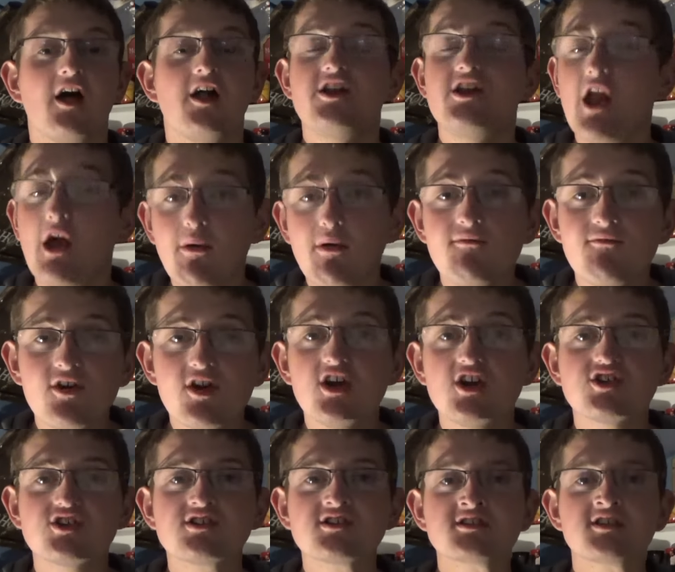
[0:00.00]
No
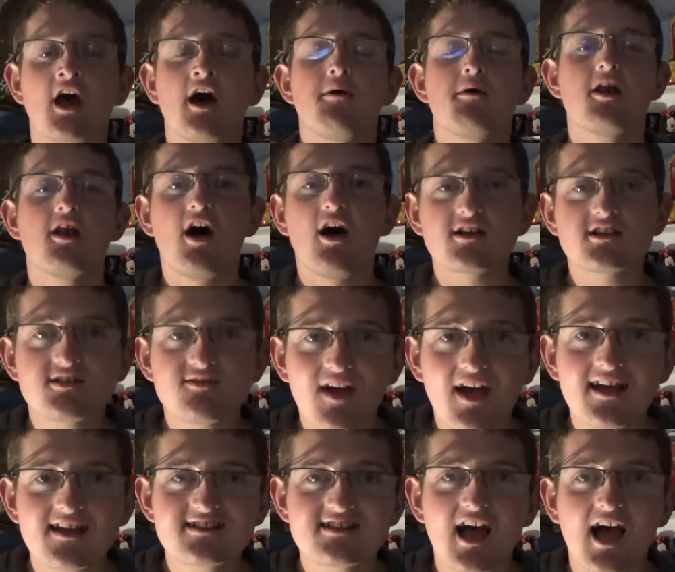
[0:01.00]
inversions, lots of
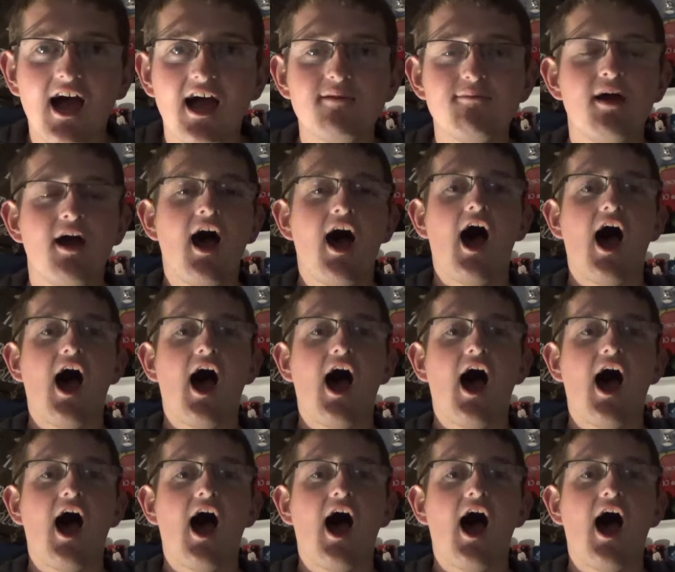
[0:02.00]
airtime,